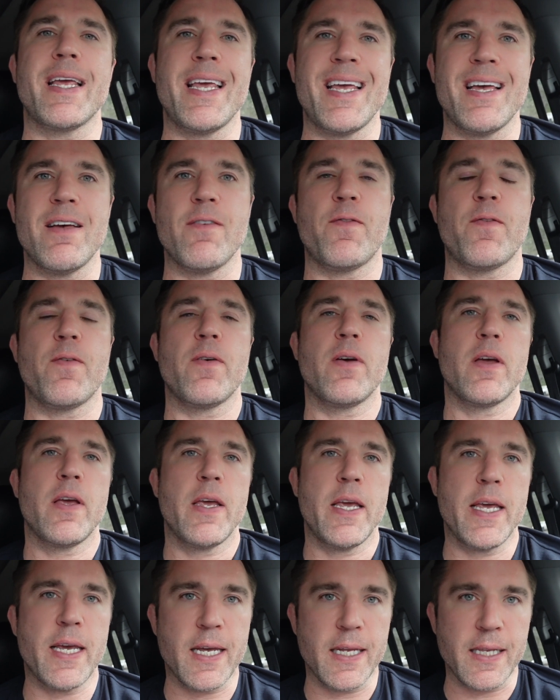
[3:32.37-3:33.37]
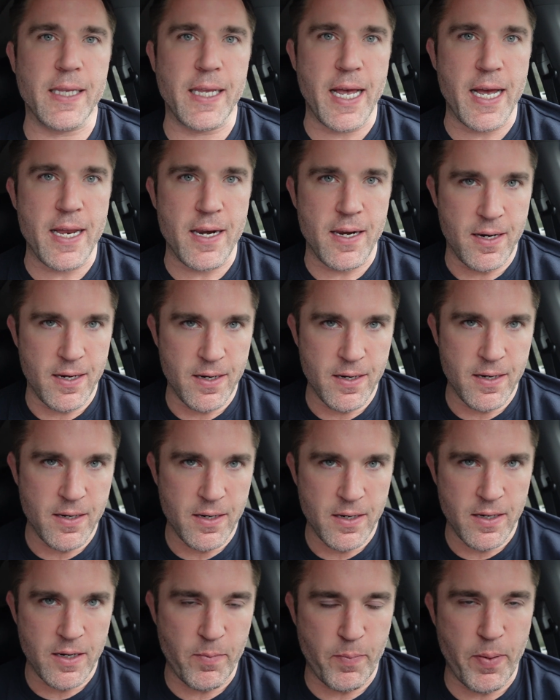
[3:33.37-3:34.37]
if he can let
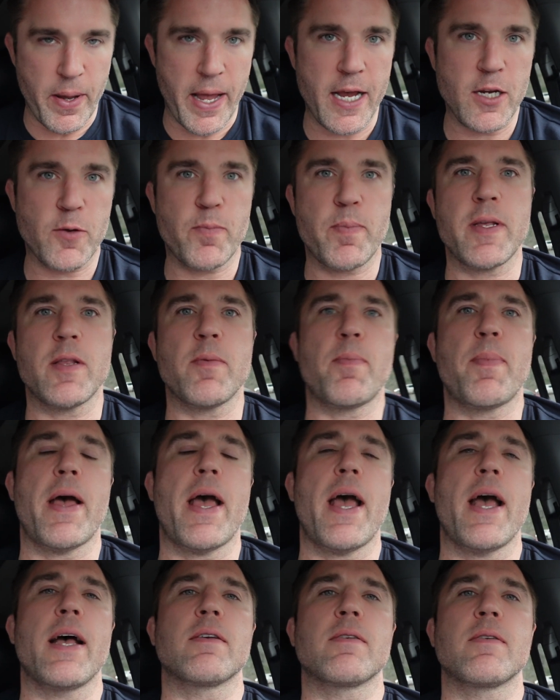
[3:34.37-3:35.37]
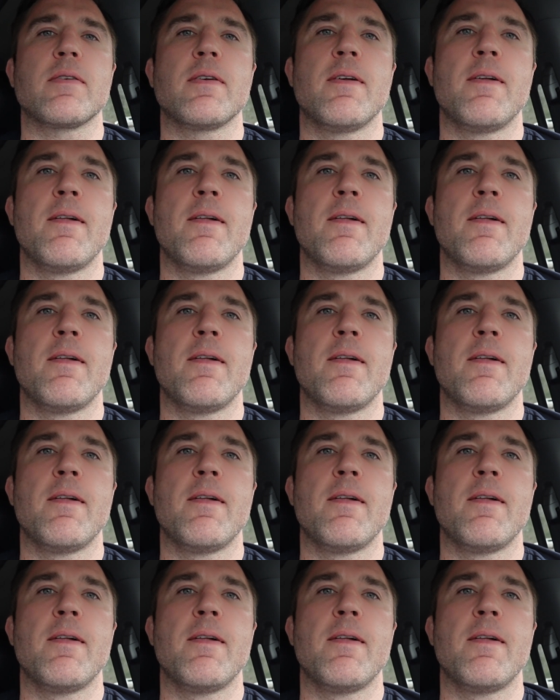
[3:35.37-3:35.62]
the past be the past.